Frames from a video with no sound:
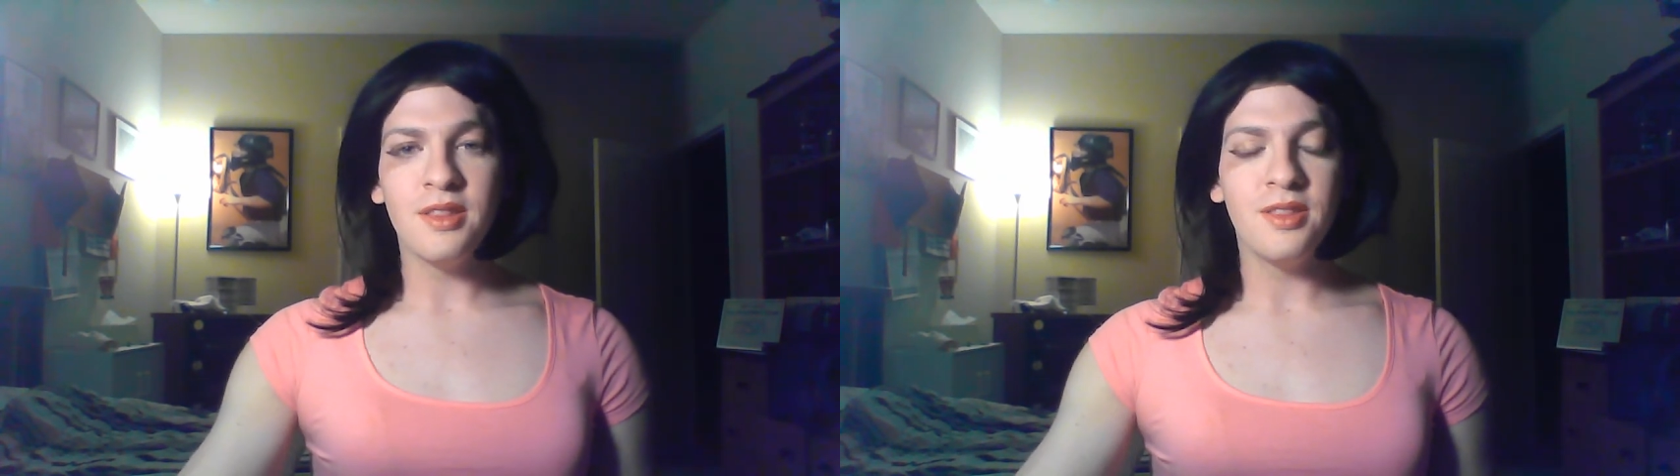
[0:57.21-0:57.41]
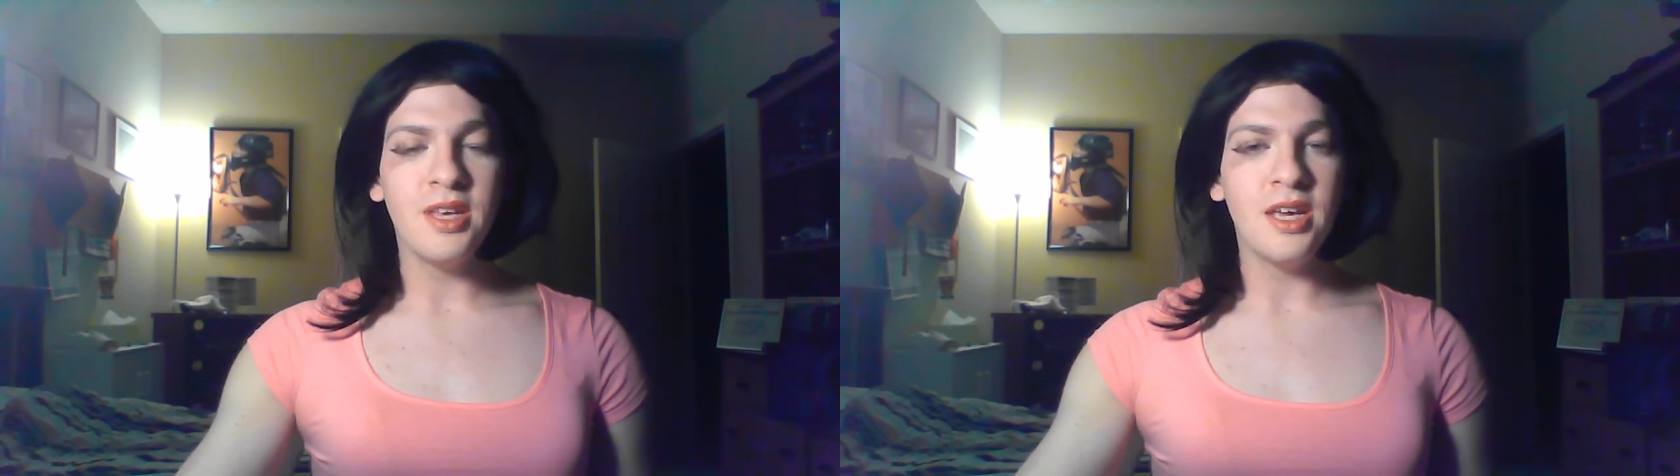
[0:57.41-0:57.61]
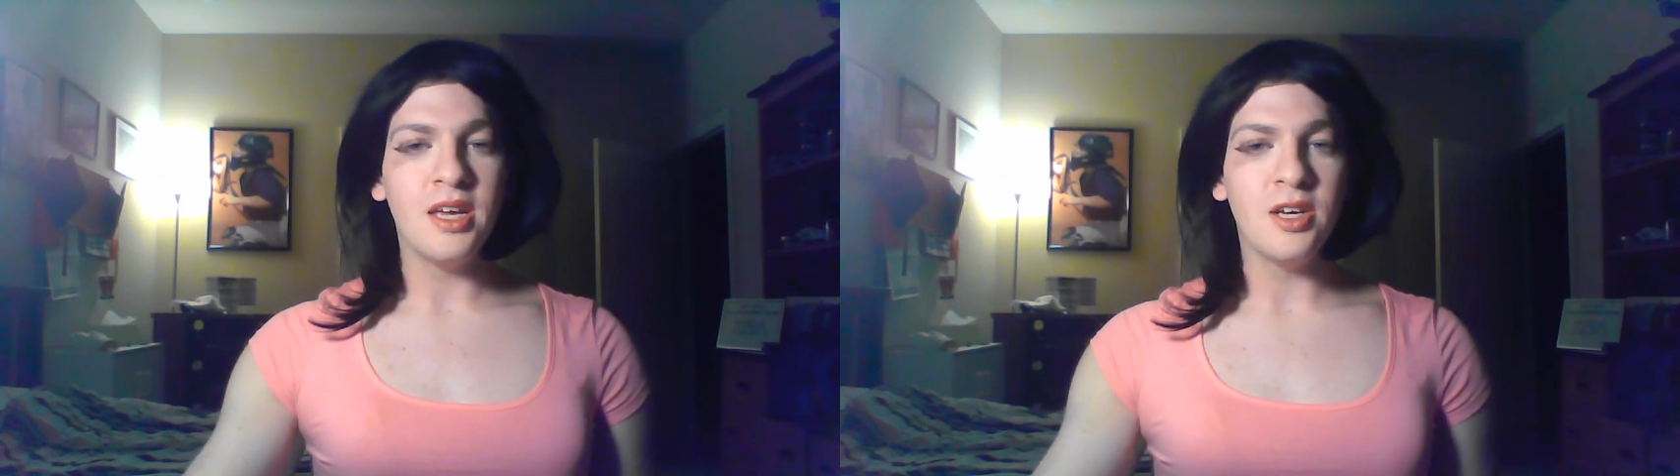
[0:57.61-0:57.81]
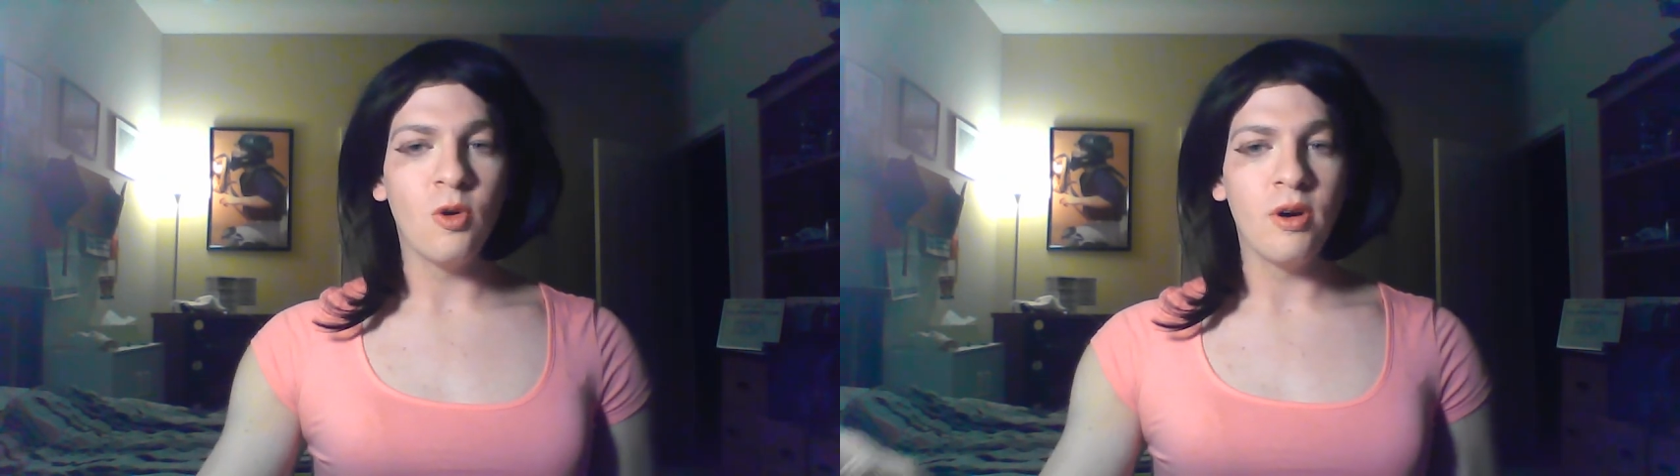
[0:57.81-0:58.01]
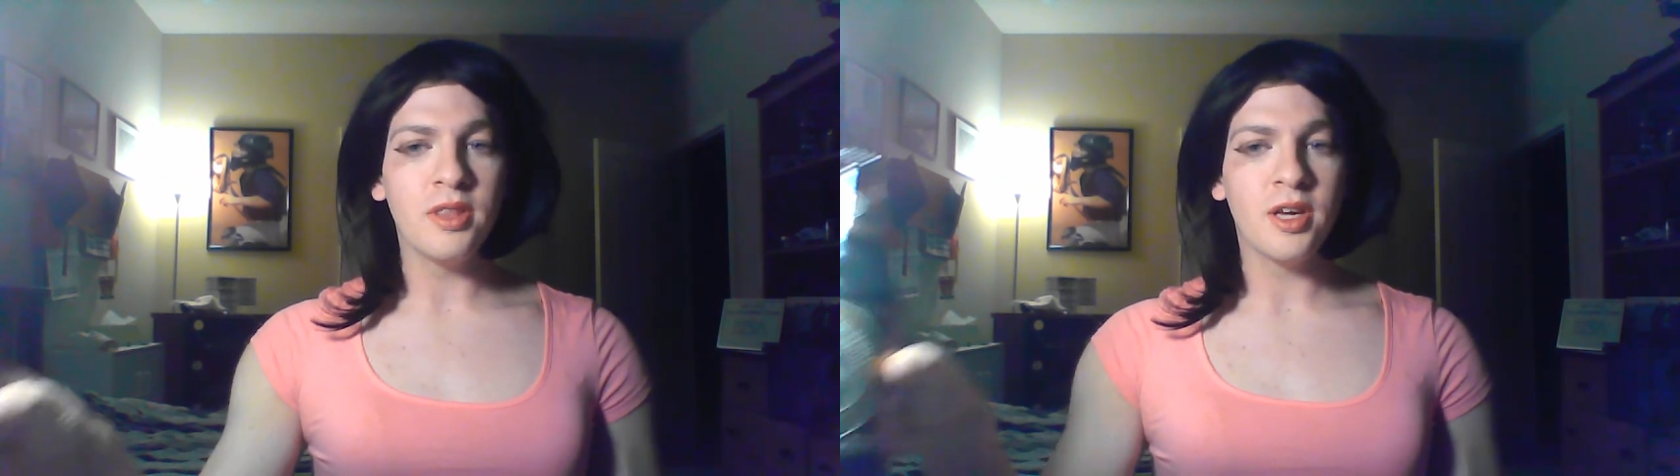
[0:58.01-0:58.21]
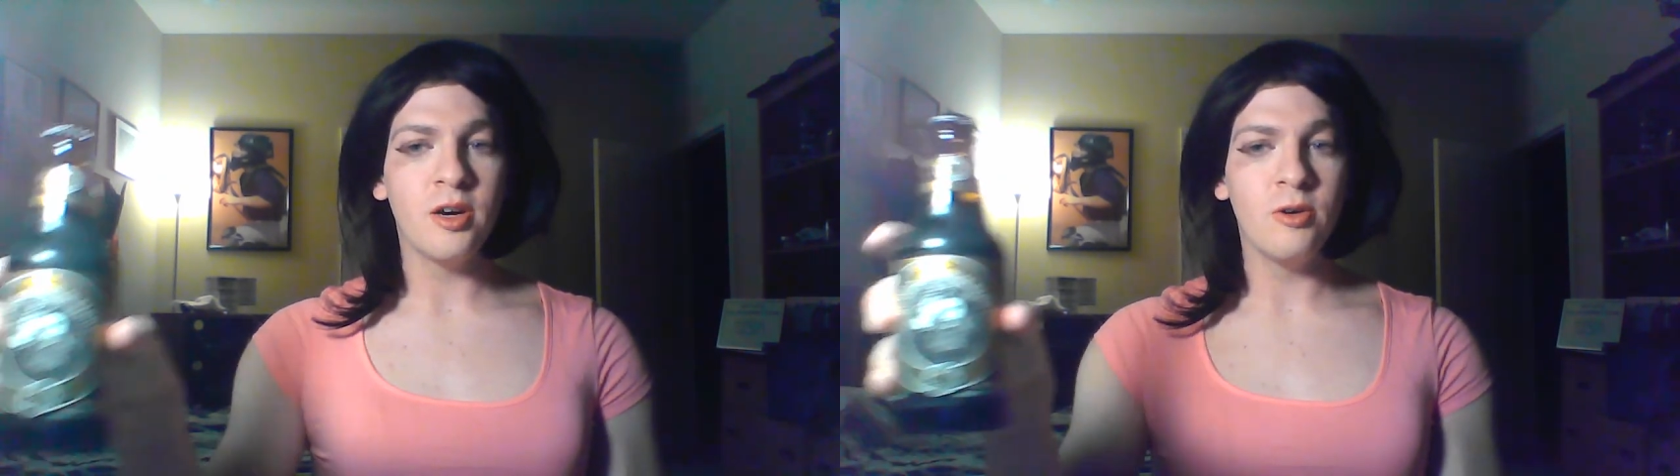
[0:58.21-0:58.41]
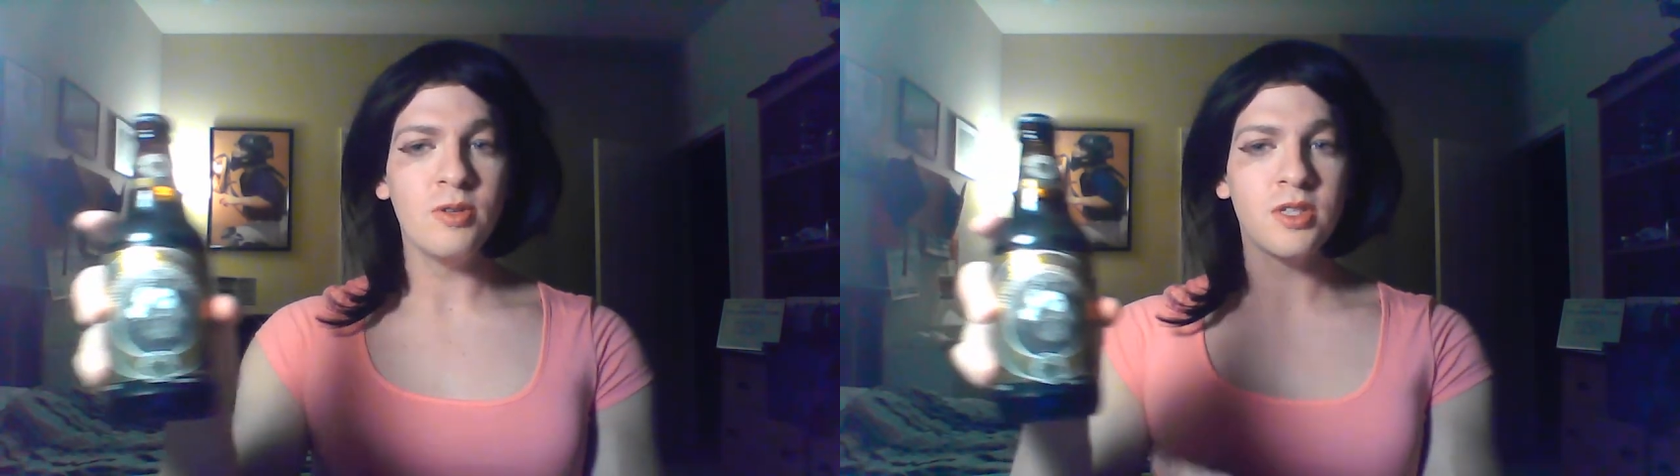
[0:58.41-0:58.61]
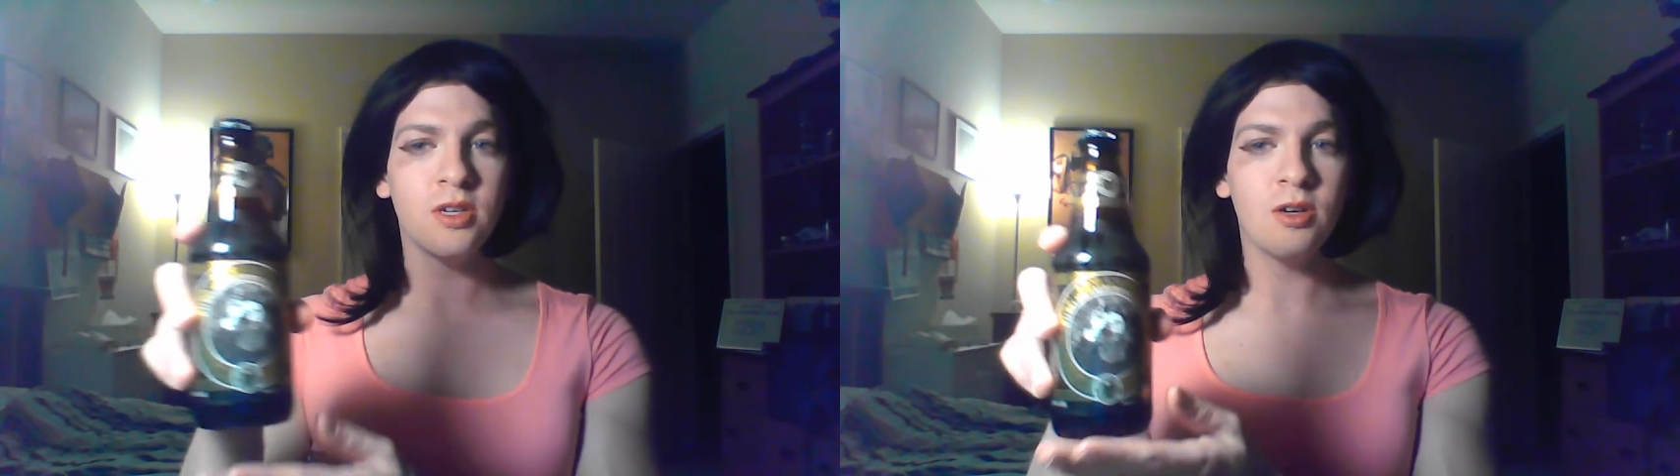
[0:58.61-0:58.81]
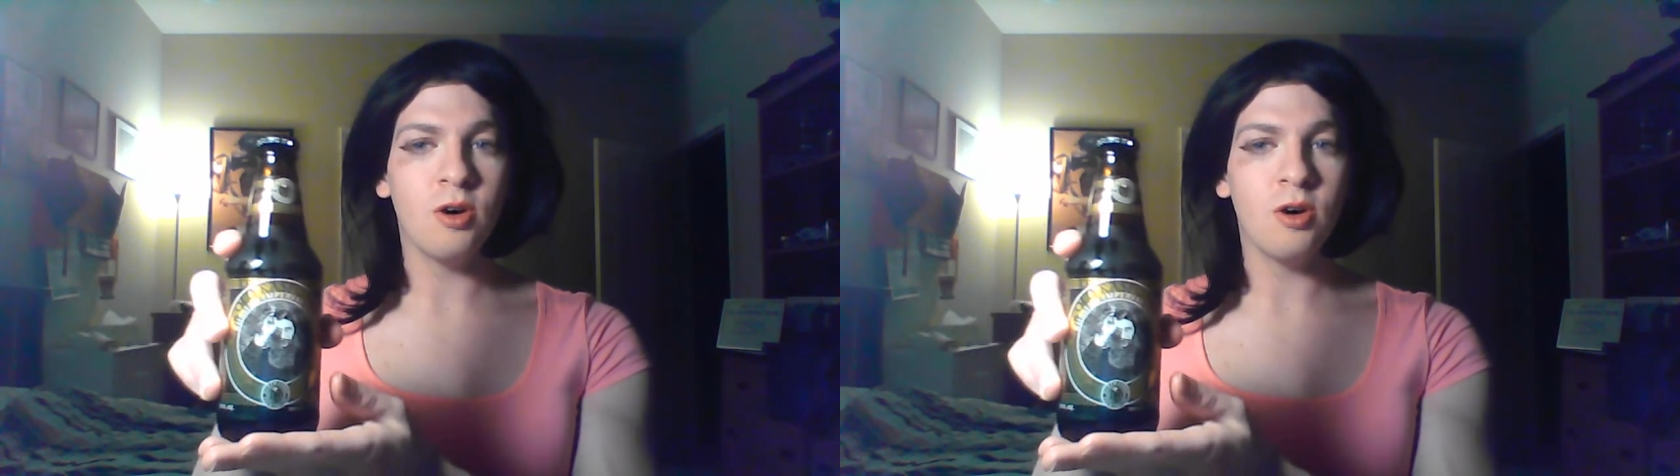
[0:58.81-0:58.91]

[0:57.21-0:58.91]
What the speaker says: the North Coast